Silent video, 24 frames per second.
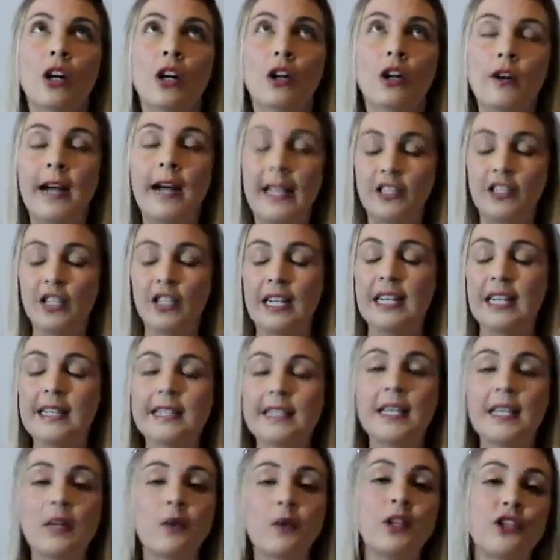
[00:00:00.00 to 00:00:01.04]
Right, so let's
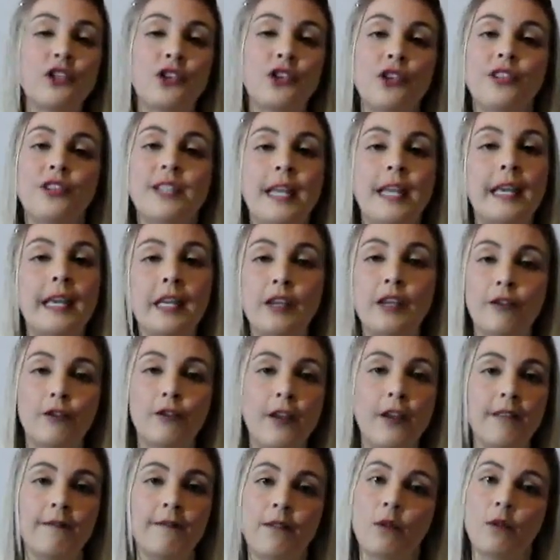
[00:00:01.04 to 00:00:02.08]
say we choose negative
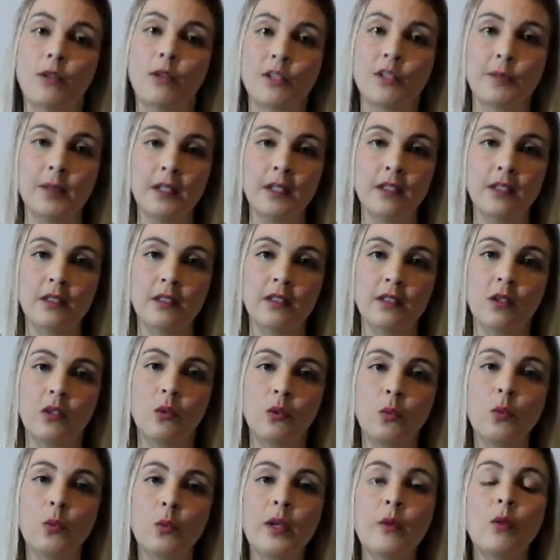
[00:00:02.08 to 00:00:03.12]
reinforcement.
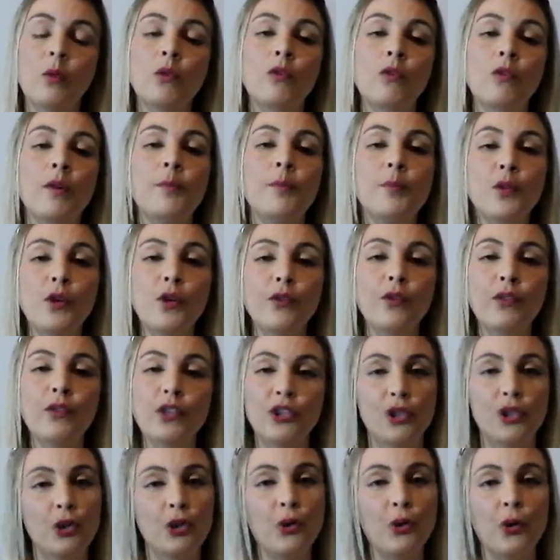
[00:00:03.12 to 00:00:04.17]
We will remove a
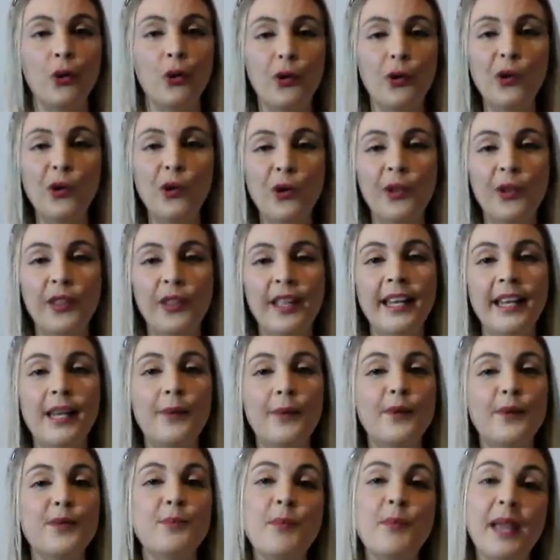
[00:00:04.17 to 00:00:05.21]
chore that he
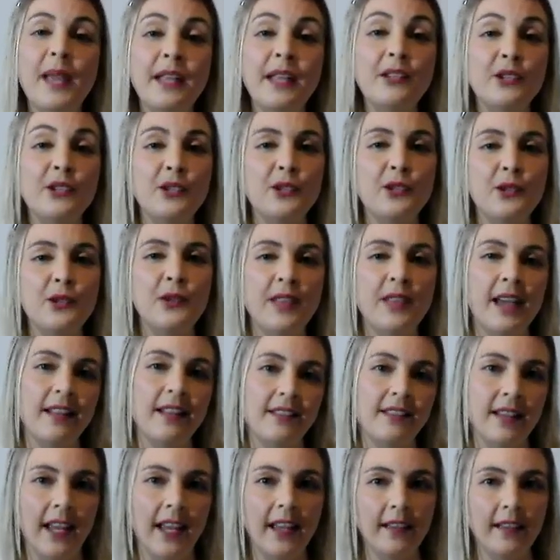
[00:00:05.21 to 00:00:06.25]
was meant to do that
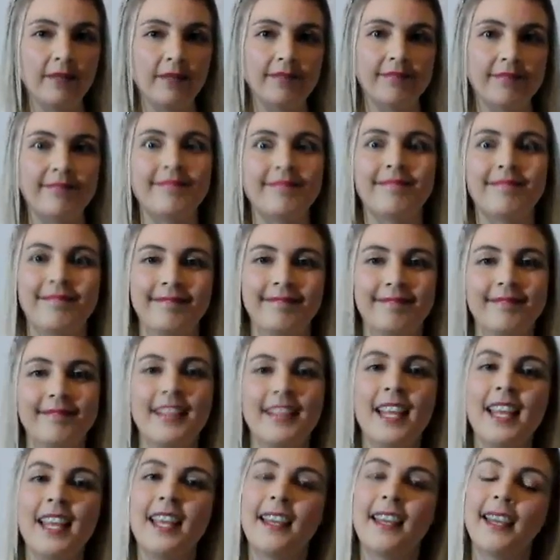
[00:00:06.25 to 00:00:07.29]
day.
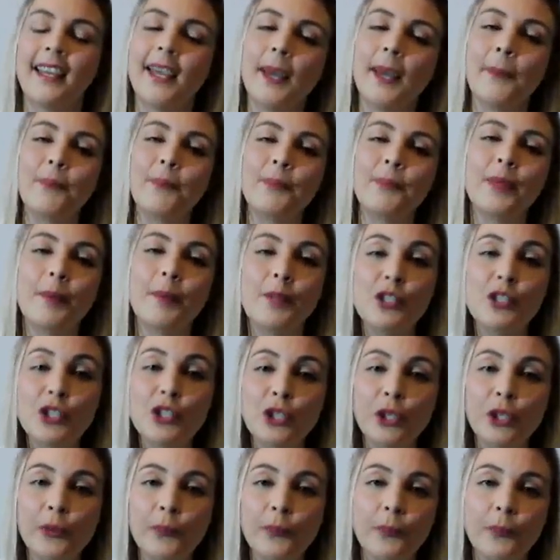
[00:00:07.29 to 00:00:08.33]
Okay, number
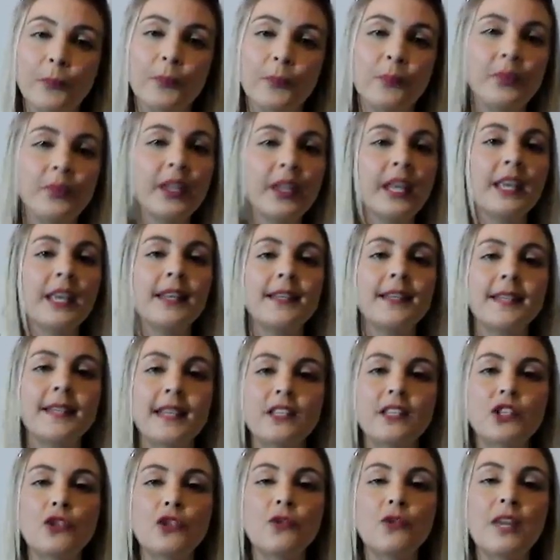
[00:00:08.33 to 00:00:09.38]
2.
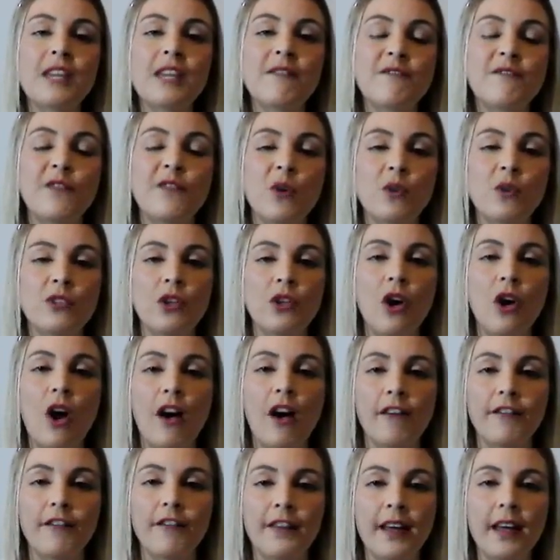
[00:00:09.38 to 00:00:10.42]
Does a reinforcer
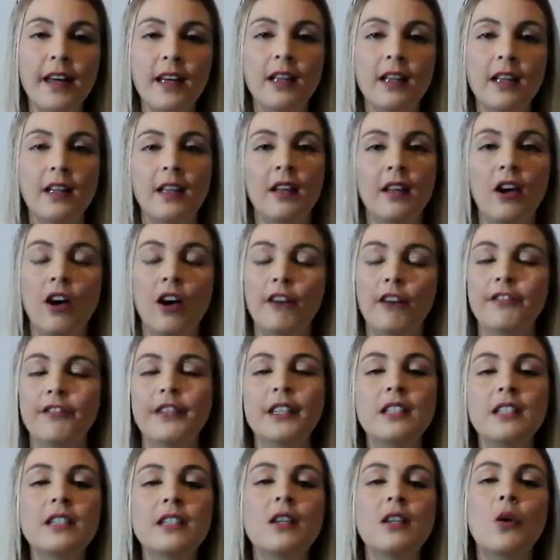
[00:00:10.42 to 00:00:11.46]

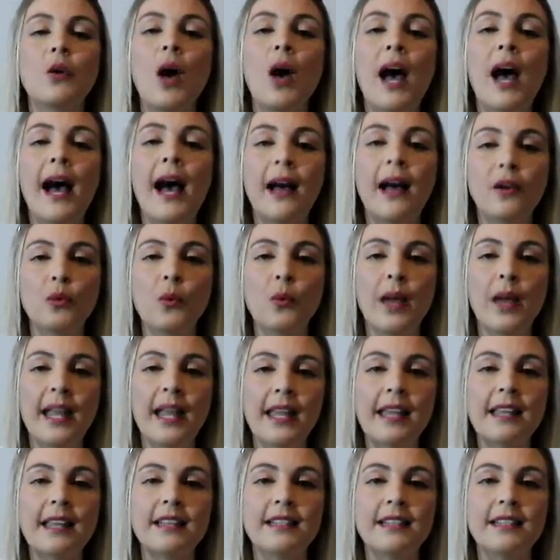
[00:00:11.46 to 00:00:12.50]
offered outweigh
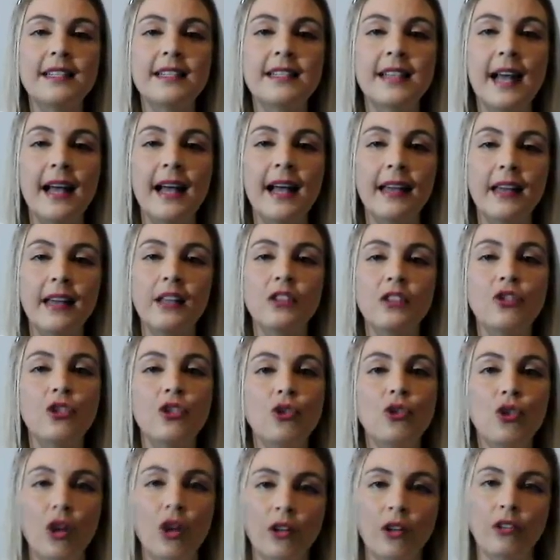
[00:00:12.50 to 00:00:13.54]
his desire to
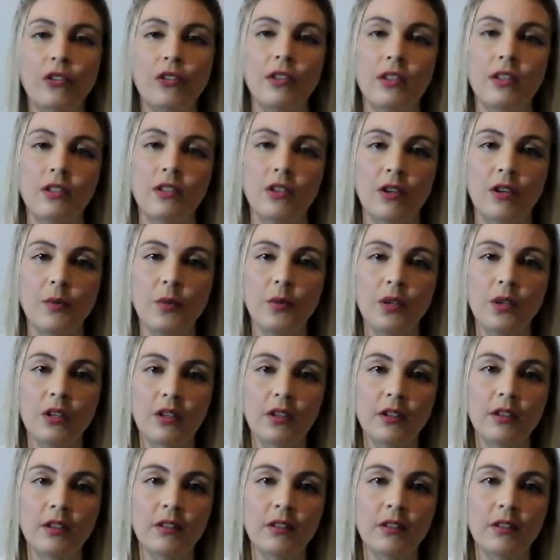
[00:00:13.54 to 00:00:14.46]
not do his homework?